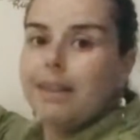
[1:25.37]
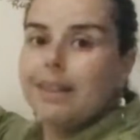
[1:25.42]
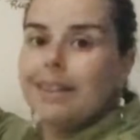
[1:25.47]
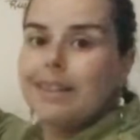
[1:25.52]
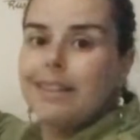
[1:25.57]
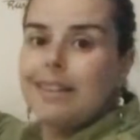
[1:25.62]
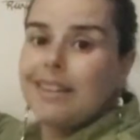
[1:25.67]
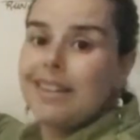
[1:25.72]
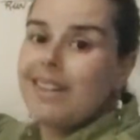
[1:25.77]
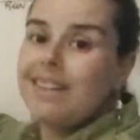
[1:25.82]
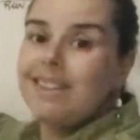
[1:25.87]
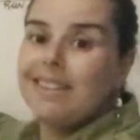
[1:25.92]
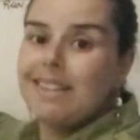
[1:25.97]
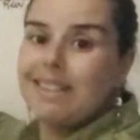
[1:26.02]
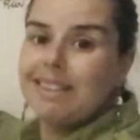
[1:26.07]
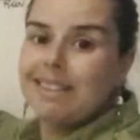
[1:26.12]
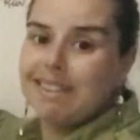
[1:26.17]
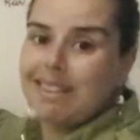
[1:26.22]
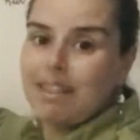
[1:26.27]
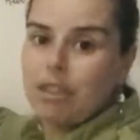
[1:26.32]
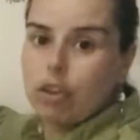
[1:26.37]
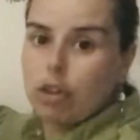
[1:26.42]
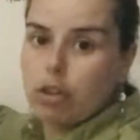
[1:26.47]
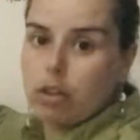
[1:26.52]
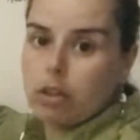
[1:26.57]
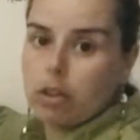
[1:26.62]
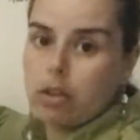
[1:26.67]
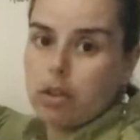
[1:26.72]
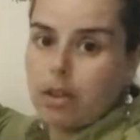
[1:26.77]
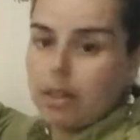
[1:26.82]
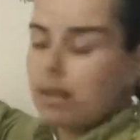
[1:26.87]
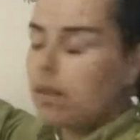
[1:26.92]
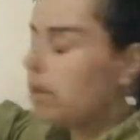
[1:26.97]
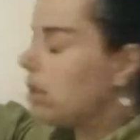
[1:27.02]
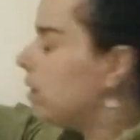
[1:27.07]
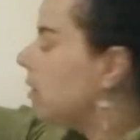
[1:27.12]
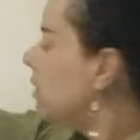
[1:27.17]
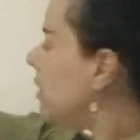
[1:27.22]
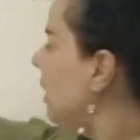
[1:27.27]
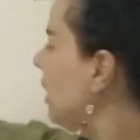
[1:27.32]
that just touches, that's
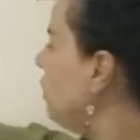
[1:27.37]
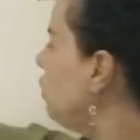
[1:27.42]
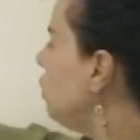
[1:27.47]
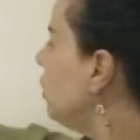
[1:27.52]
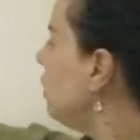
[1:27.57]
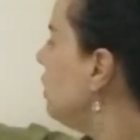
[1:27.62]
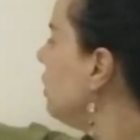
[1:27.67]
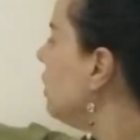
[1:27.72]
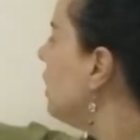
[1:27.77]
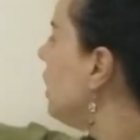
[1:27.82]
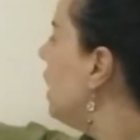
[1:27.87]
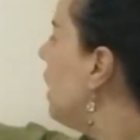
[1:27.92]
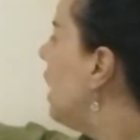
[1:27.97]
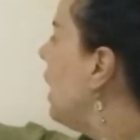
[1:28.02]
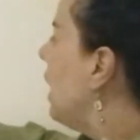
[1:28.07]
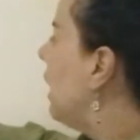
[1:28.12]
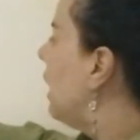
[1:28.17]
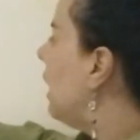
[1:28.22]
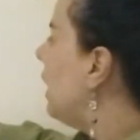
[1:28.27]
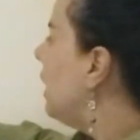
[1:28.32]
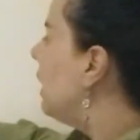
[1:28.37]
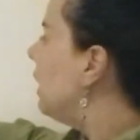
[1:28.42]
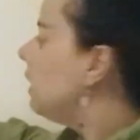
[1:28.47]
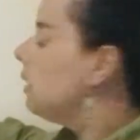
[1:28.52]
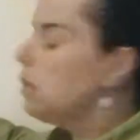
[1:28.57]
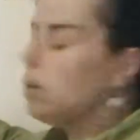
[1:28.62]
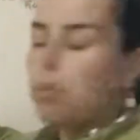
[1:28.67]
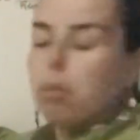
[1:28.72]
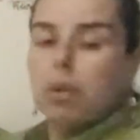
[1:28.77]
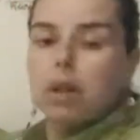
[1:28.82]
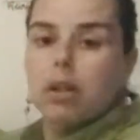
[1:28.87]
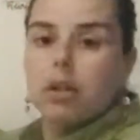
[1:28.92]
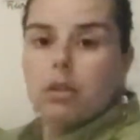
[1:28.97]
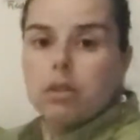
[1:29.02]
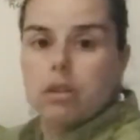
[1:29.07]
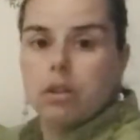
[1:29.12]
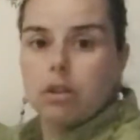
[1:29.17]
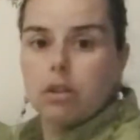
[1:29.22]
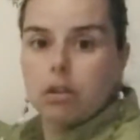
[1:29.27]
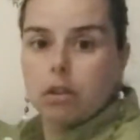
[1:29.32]
the tangent, and because
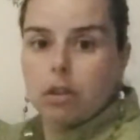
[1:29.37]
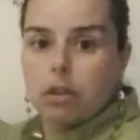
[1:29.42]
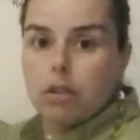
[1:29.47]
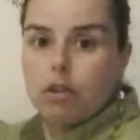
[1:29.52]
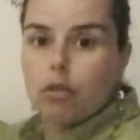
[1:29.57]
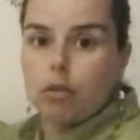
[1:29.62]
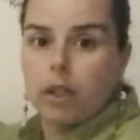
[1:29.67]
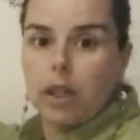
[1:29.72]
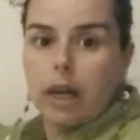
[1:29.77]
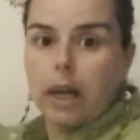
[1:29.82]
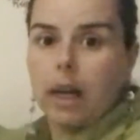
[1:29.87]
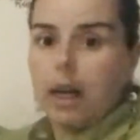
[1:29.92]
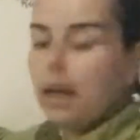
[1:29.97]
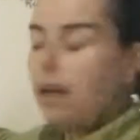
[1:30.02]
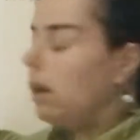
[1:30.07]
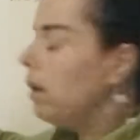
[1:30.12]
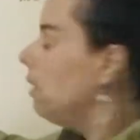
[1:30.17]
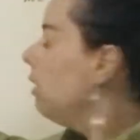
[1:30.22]
this is not a straight line,